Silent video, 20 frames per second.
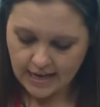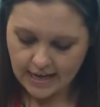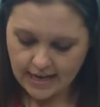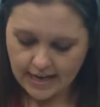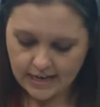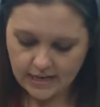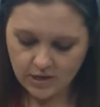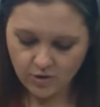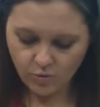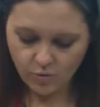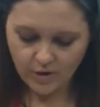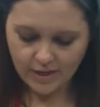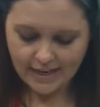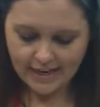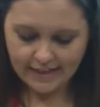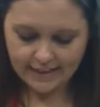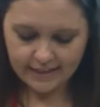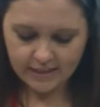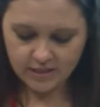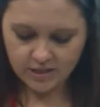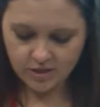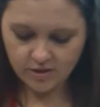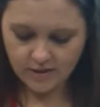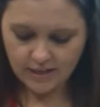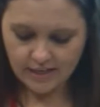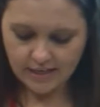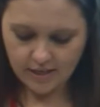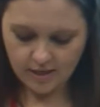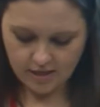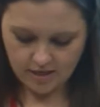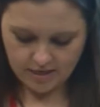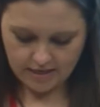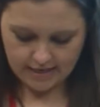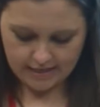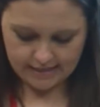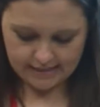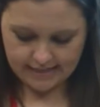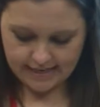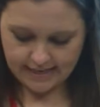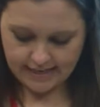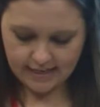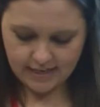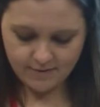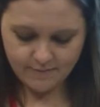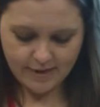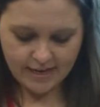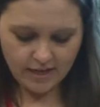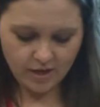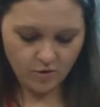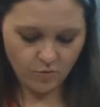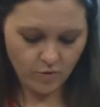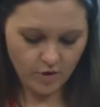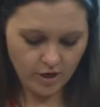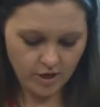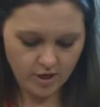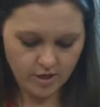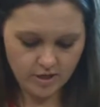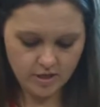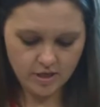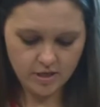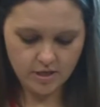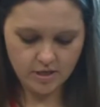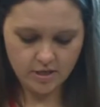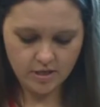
And what I can do here is I can make a word,